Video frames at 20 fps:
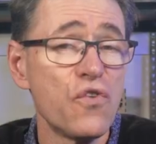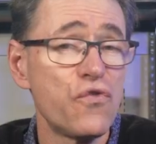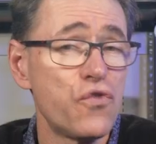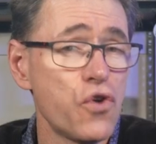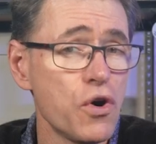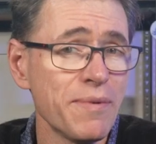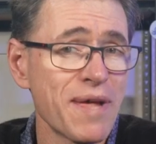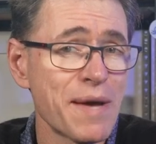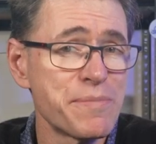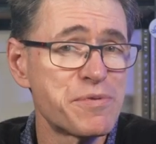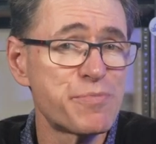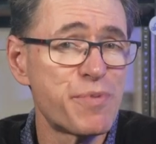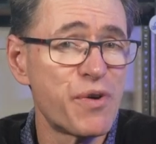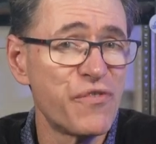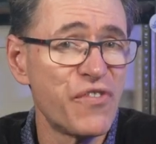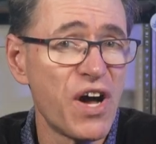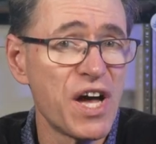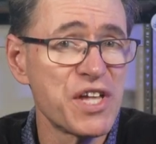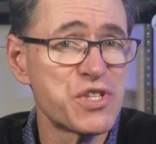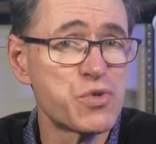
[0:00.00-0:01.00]
Formlabs
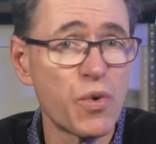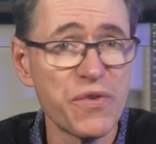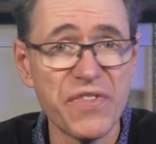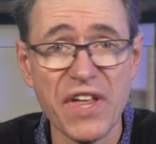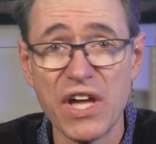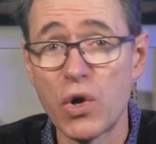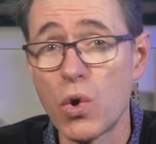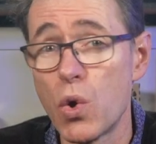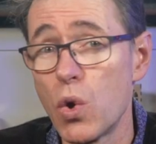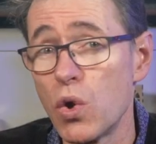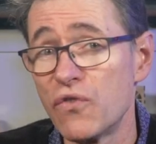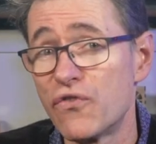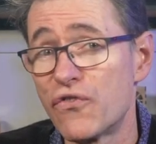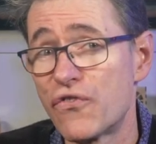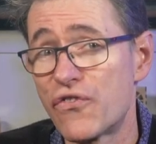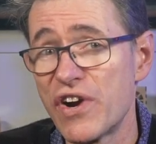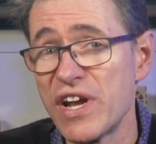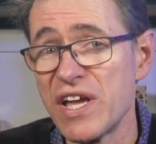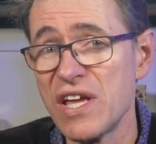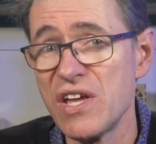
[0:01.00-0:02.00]
provides what they call
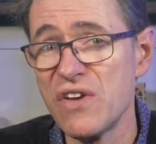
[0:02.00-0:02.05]
free